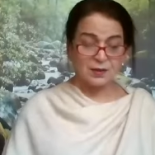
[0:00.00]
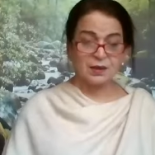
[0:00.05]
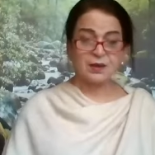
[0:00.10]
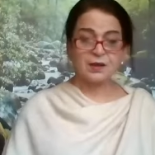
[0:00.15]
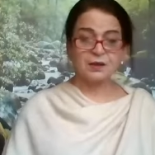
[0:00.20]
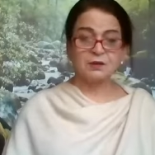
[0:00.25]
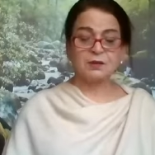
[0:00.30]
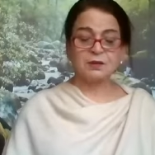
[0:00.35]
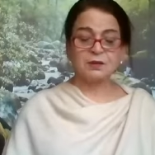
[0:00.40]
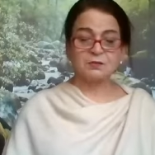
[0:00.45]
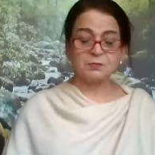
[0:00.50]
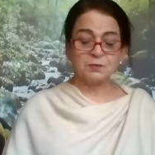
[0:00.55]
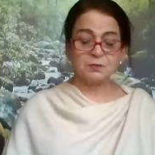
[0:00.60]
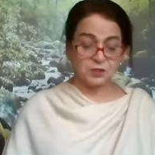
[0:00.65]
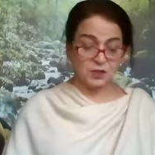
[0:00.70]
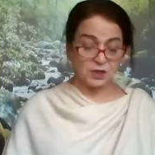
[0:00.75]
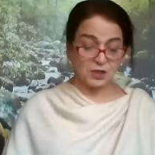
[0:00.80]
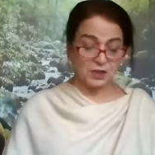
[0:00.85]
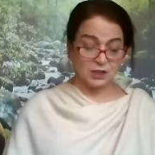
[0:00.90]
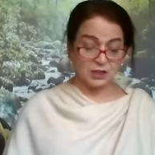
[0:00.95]
And if you
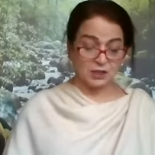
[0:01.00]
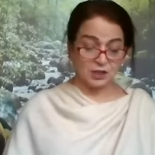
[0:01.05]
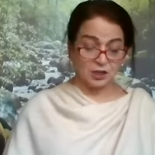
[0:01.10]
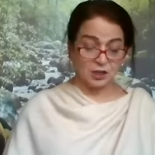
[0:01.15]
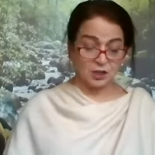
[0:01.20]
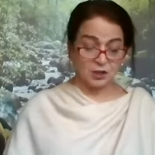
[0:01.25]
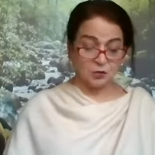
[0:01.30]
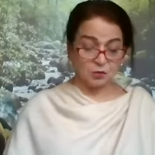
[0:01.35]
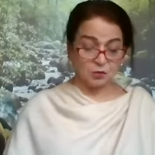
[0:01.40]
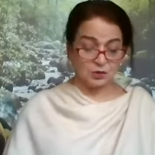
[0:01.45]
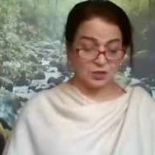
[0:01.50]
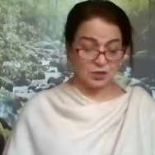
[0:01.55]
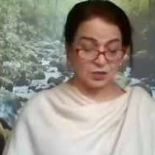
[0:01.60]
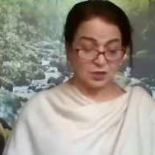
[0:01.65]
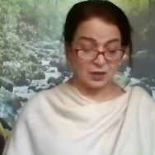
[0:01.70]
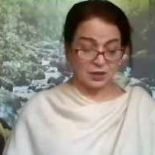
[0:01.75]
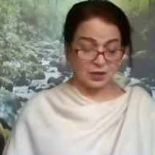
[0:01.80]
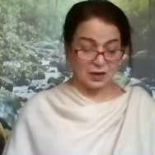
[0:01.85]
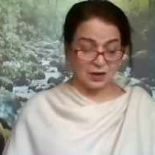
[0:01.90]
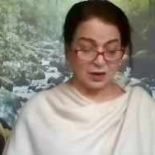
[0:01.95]
say that ego is in
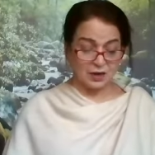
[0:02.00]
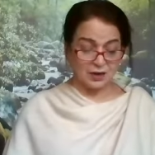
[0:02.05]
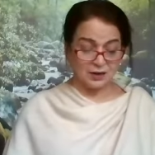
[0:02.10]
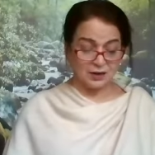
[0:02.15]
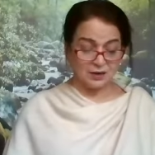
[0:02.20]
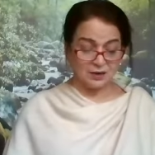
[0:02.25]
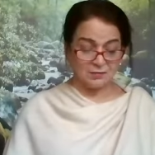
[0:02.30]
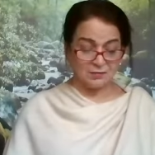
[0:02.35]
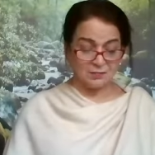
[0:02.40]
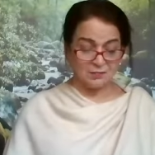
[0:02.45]
the heart,